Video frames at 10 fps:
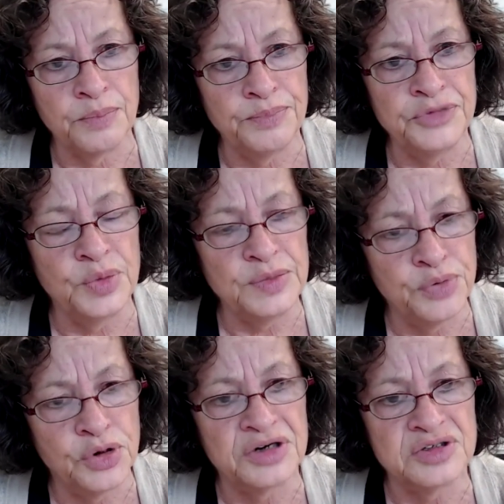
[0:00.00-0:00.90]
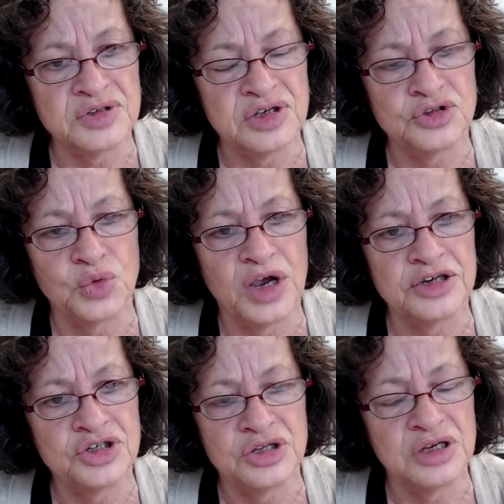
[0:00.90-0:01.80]
to be put in a
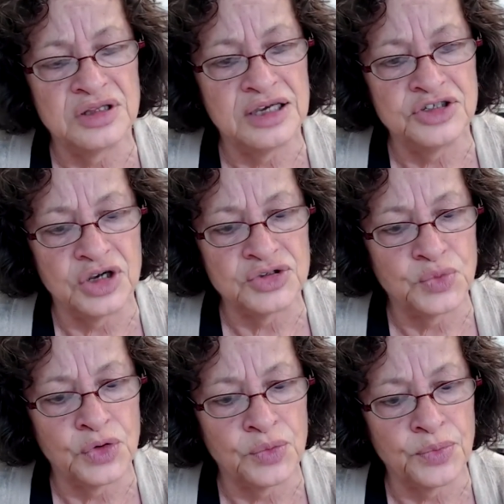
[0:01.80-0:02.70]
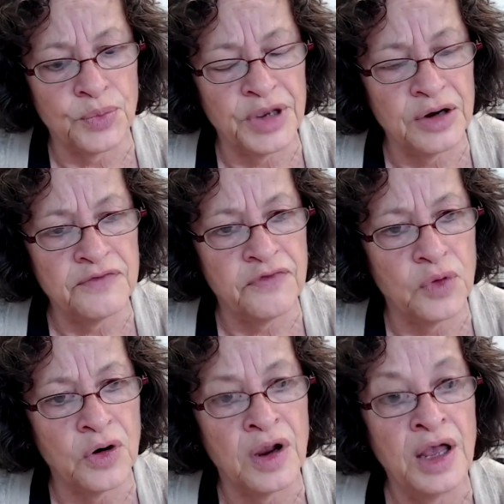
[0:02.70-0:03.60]
situation that they just weren't prepared
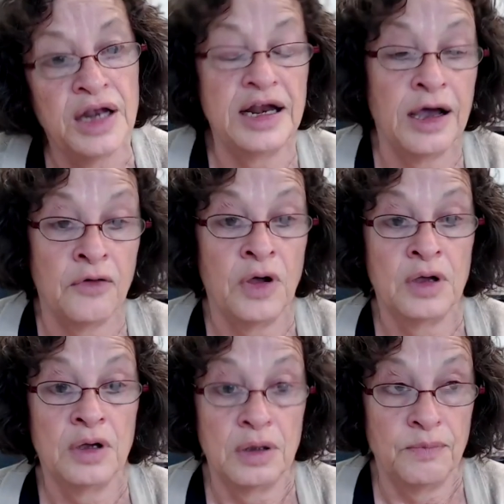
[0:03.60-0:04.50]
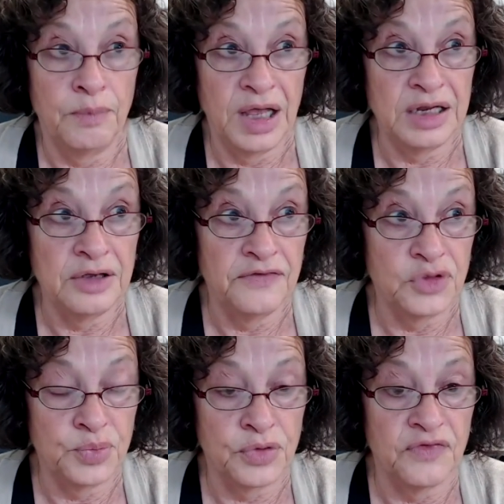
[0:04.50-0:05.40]
for. Now, many of the
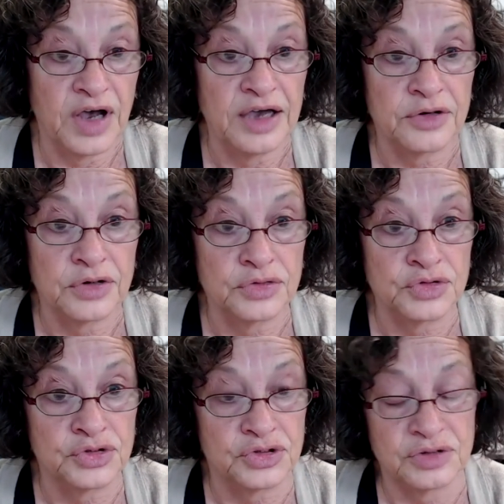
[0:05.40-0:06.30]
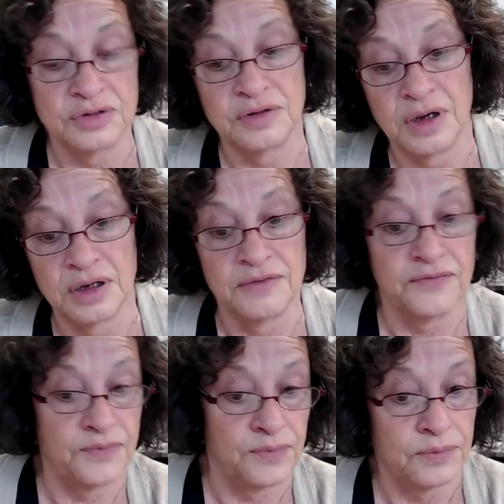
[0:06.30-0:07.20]
providers kind of
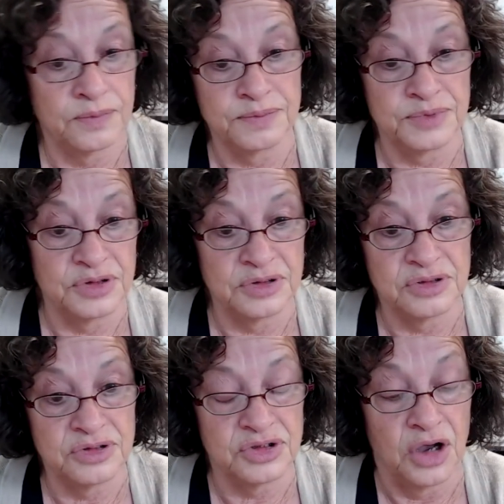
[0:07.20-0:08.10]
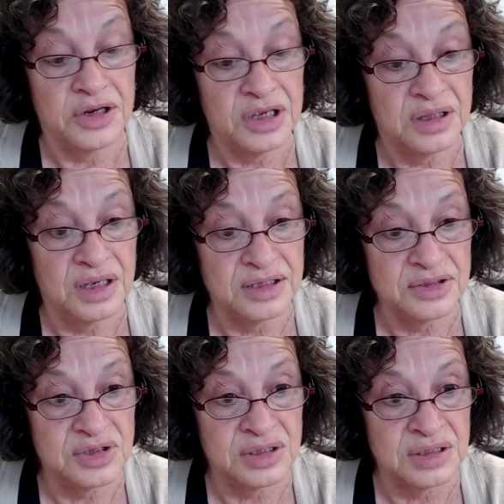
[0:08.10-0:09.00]
studied
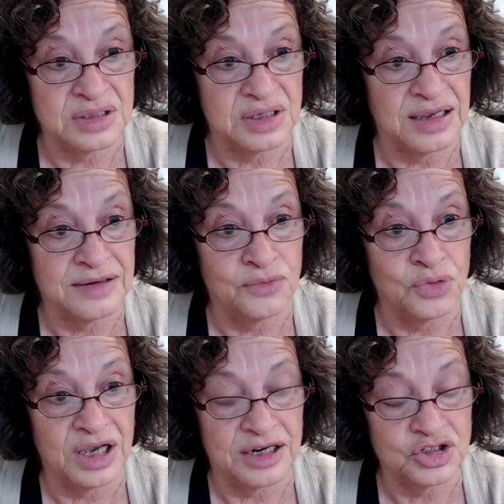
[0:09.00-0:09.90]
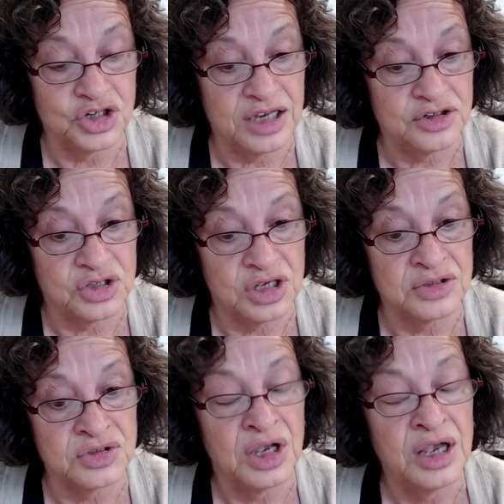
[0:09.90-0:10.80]
this and said, we got to change
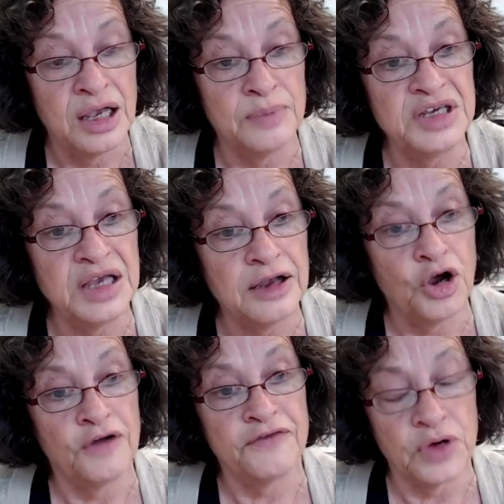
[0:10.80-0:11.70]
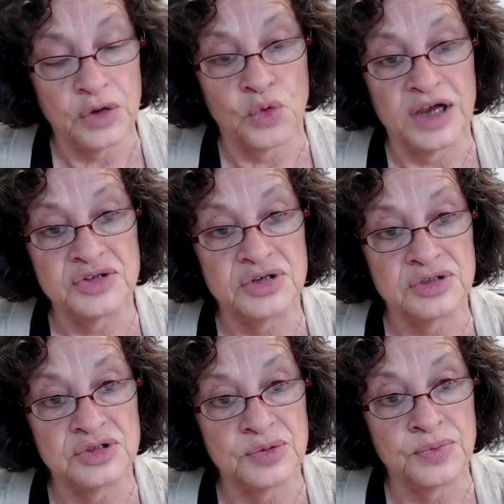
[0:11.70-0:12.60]
this, and began offering
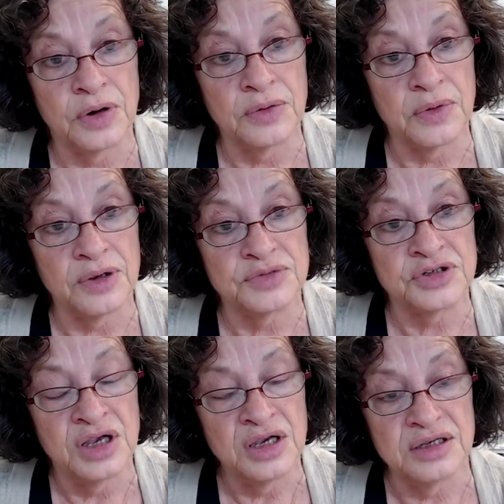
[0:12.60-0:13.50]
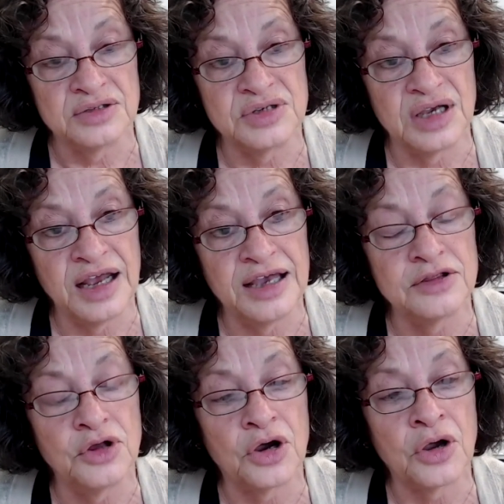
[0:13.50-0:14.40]
residency programs and said, hey,
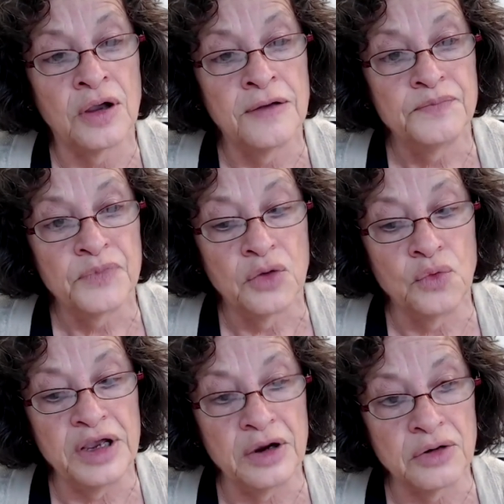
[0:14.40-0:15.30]
look, we are